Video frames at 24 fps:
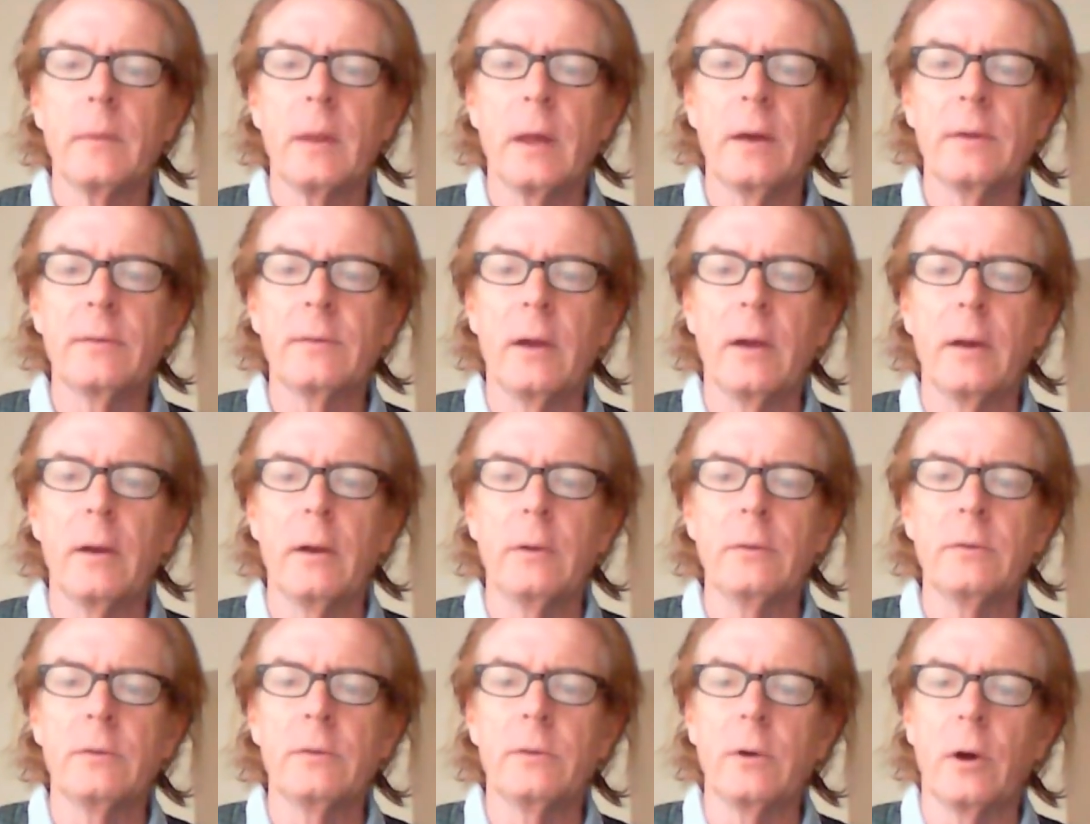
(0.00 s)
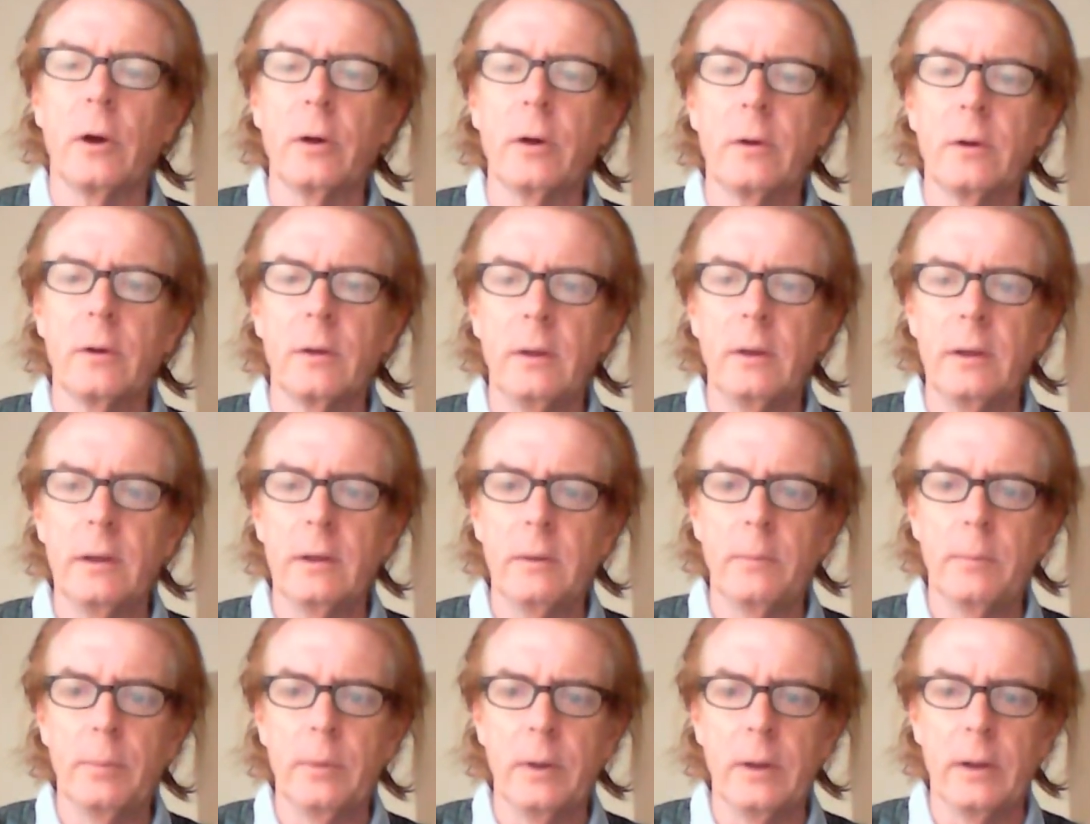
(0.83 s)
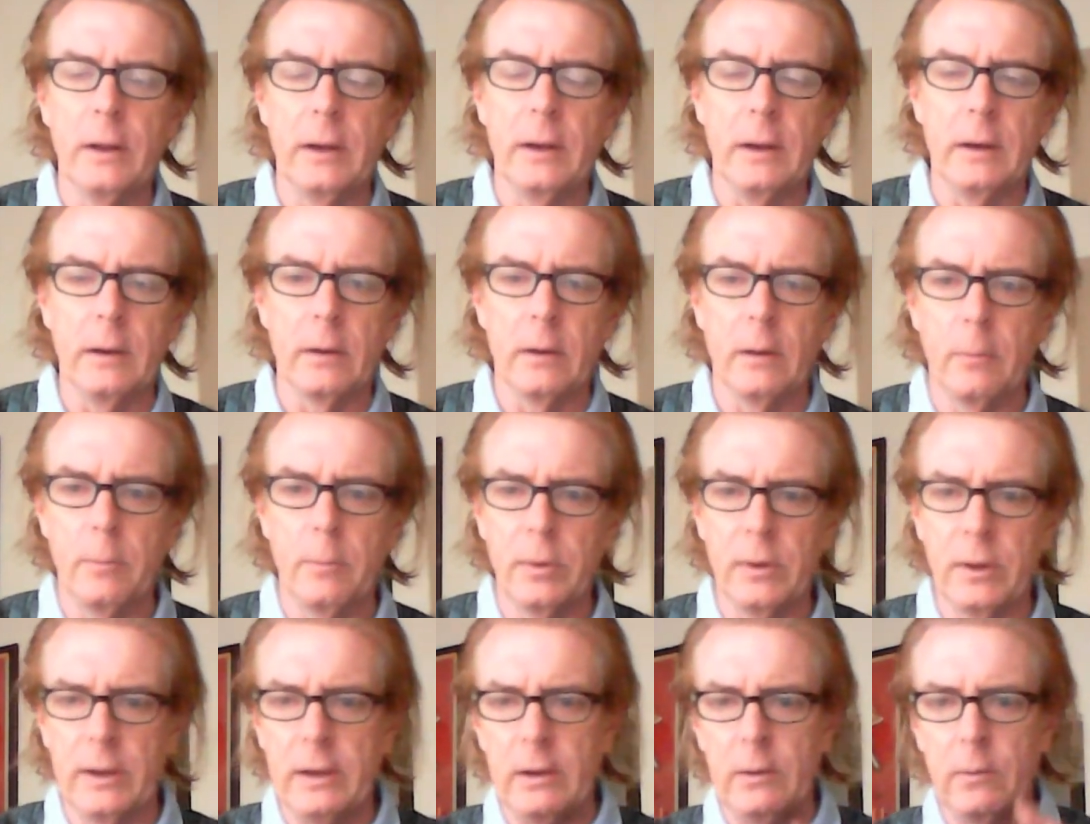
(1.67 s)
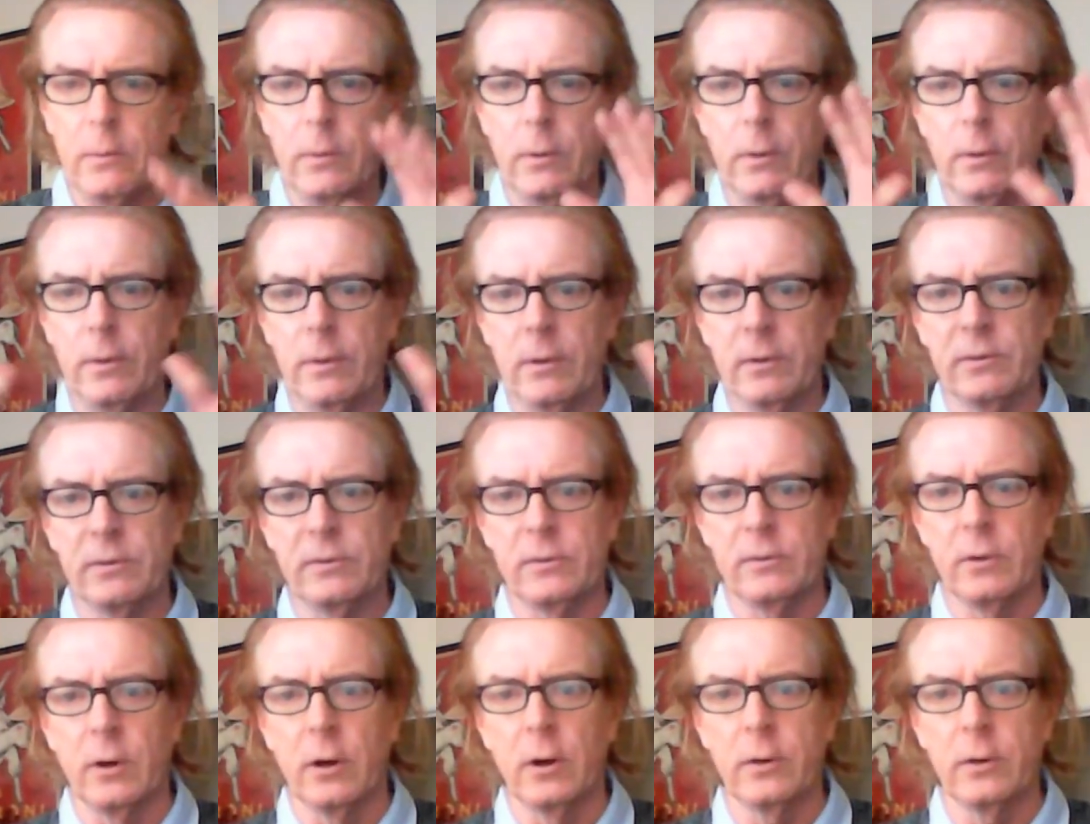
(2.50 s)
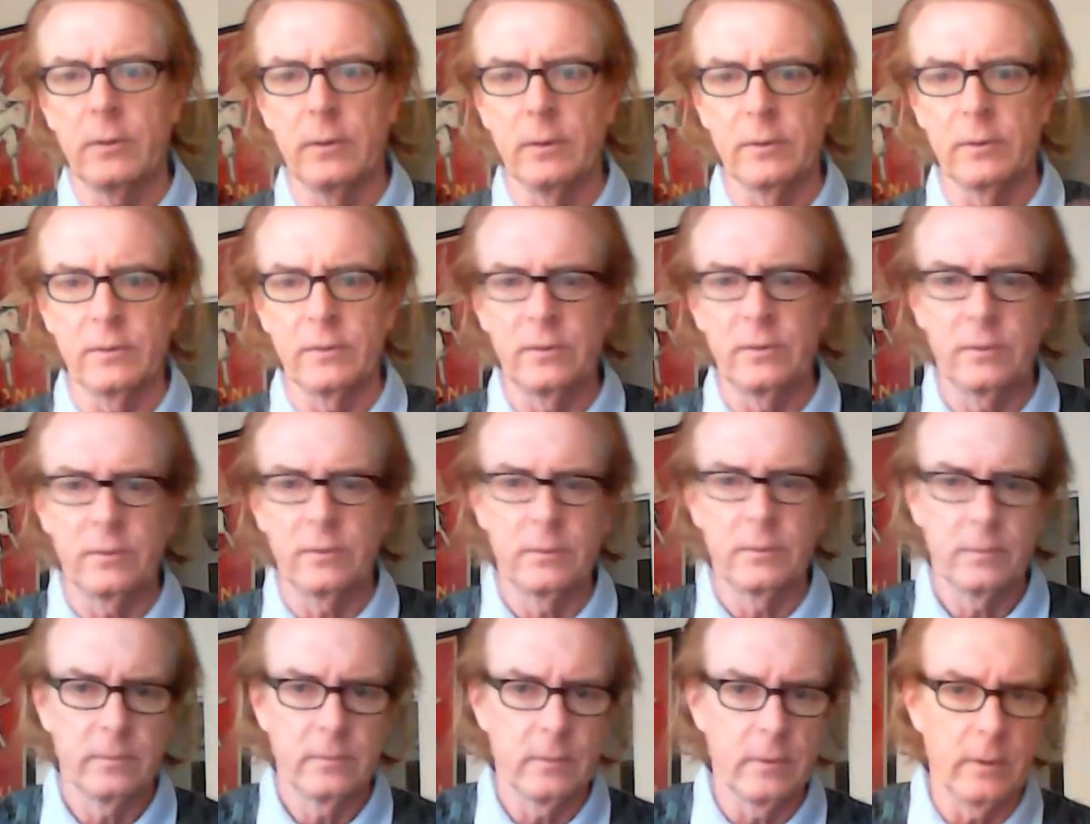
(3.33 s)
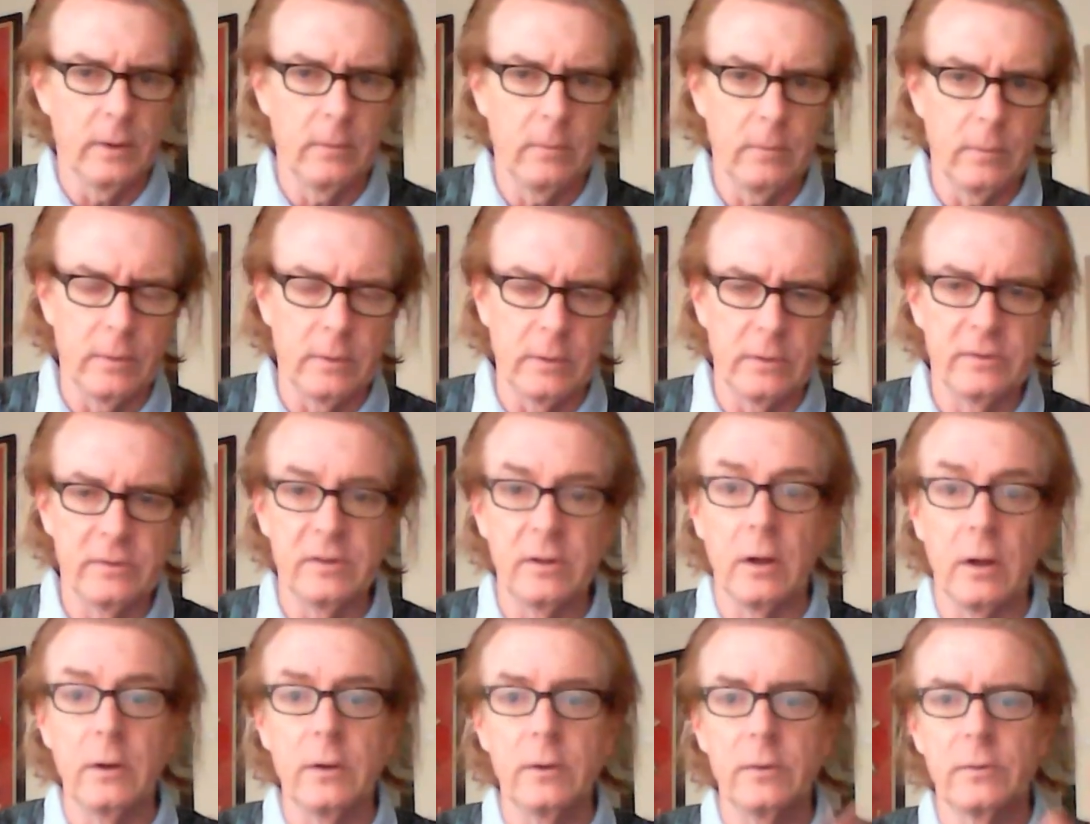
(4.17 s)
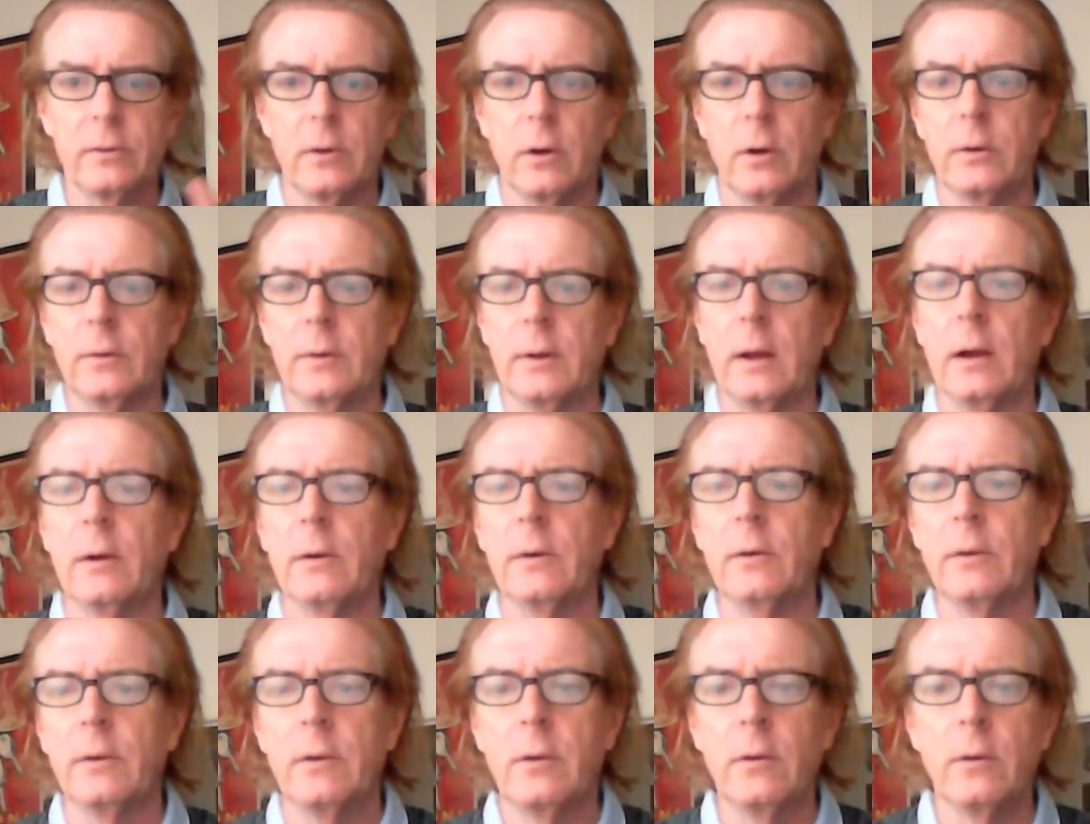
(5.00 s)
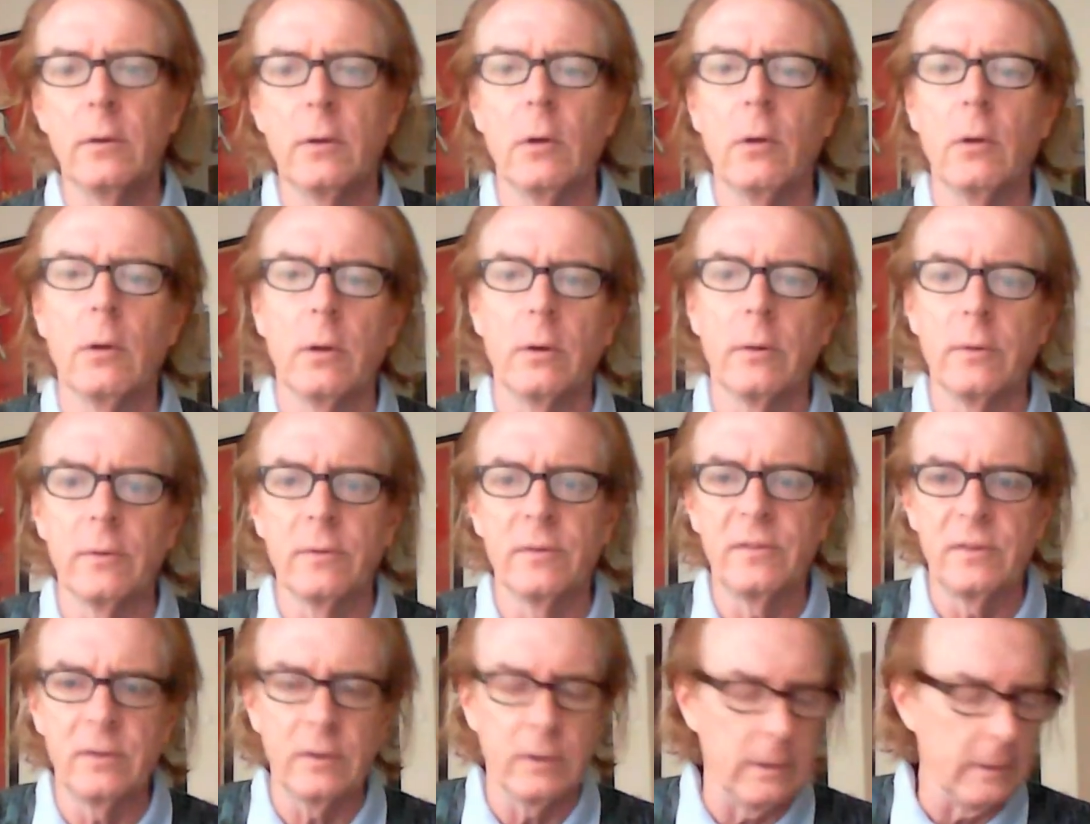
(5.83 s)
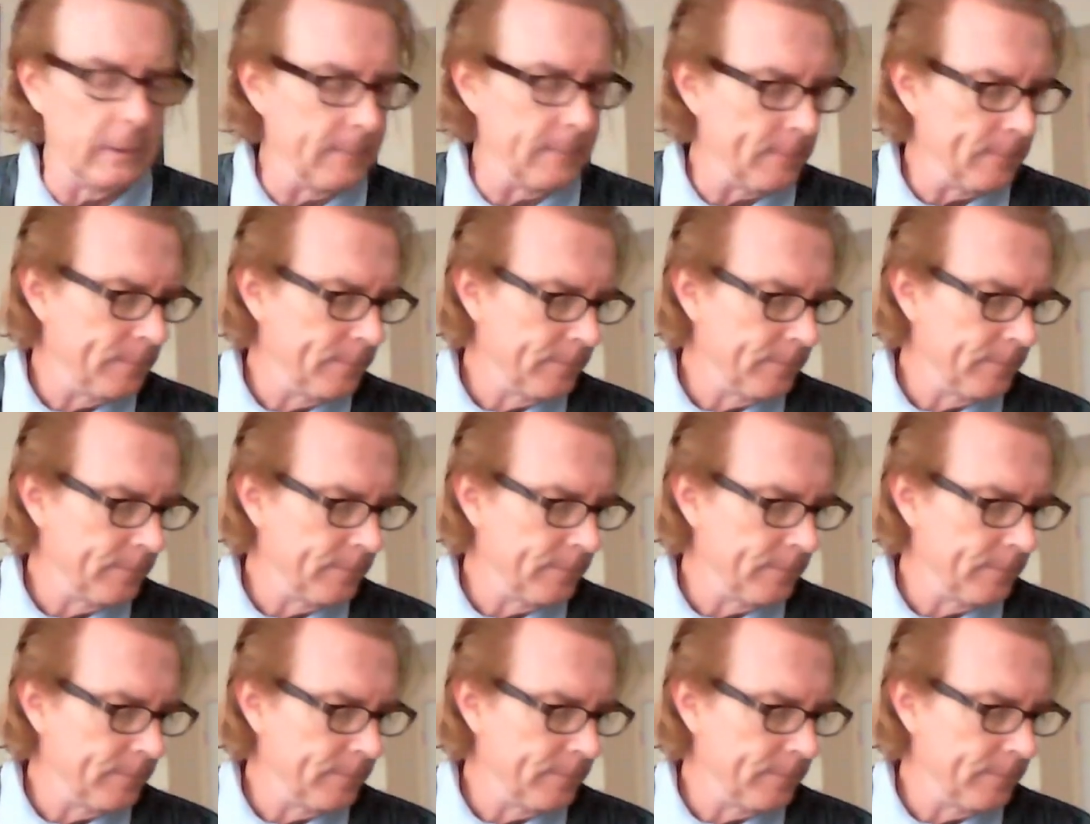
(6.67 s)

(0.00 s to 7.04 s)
as on a darkling plain, a plain where there's darkness, right, where the sun has gone down and you can no longer see.